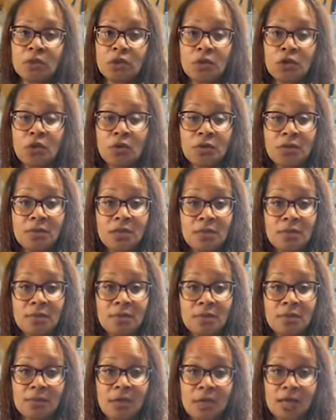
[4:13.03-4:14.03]
coconut
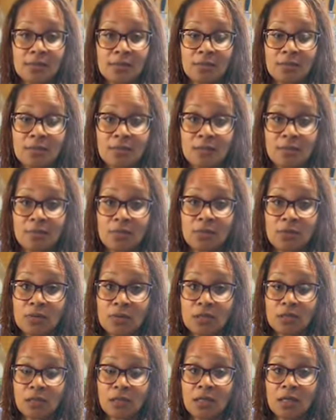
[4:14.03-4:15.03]
amino acids that I'm
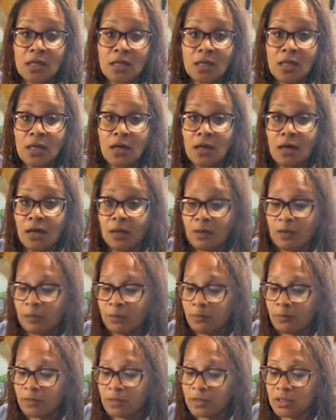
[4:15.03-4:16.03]
using
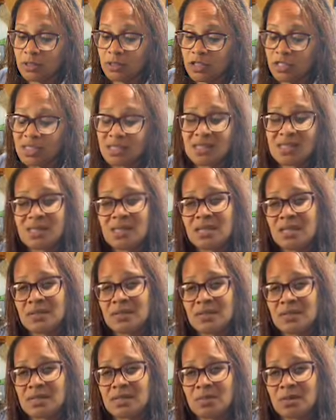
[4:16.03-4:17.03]
just to give
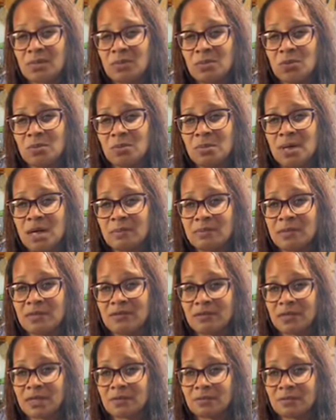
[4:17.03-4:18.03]
it some umami
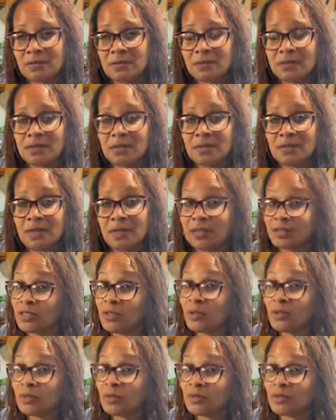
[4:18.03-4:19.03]
flavor. I
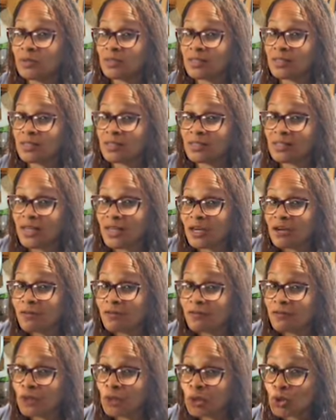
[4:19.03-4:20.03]
told you, this is
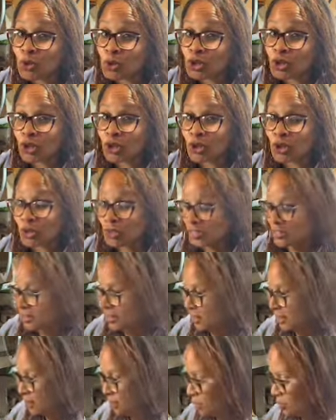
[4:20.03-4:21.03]
fusion cooking that
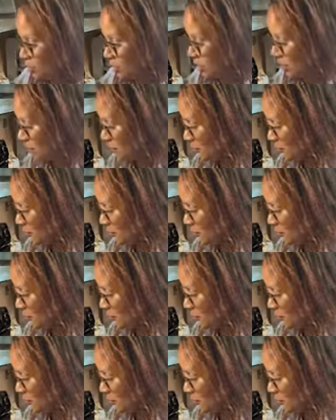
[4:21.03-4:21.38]
I'm doing here.